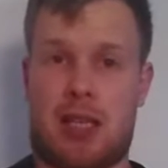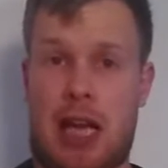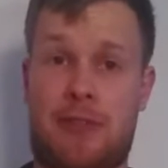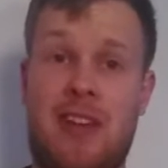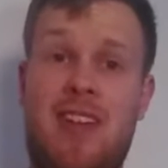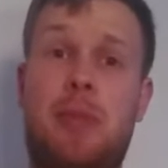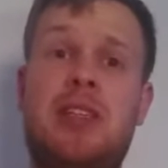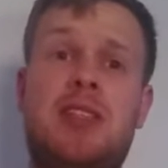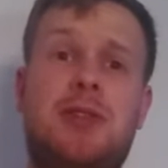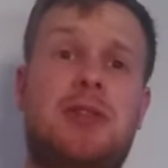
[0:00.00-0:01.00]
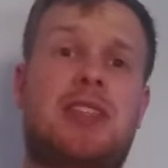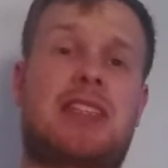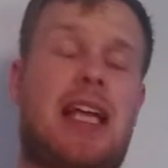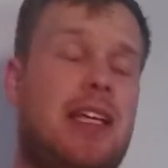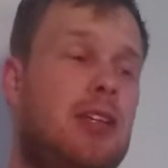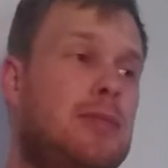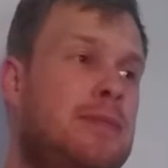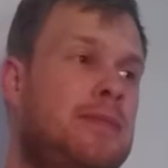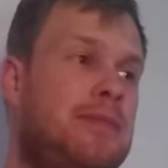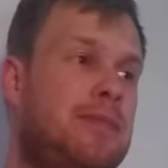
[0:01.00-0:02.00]
I've never been to the stadium,
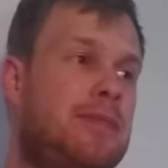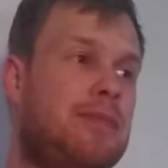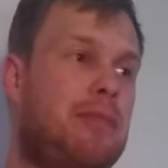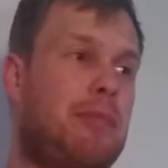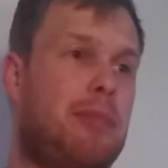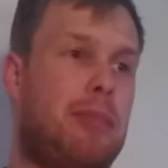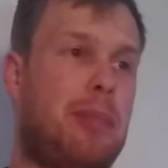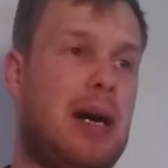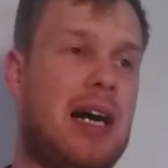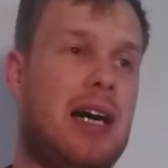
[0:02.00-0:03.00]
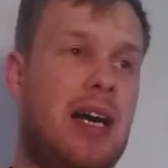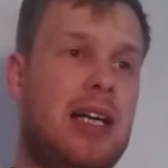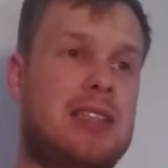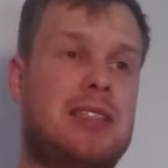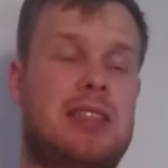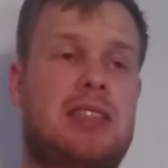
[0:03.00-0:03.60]
but